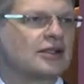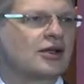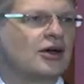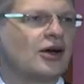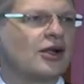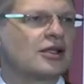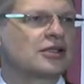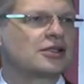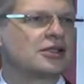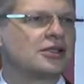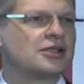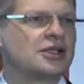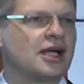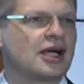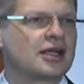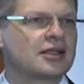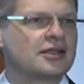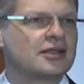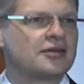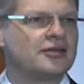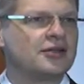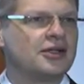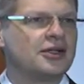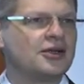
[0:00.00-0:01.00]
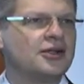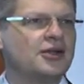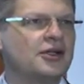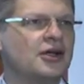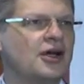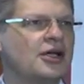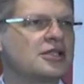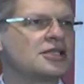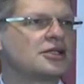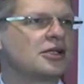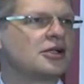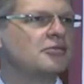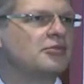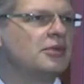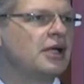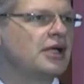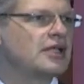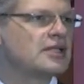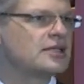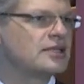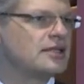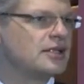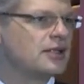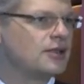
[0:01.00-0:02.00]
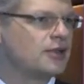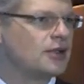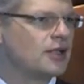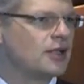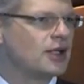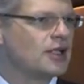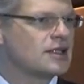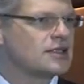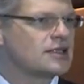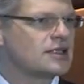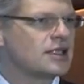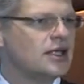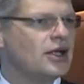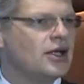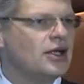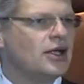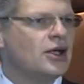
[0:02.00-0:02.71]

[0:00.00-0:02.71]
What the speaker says: called conductive hearing loss or mixed hearing loss,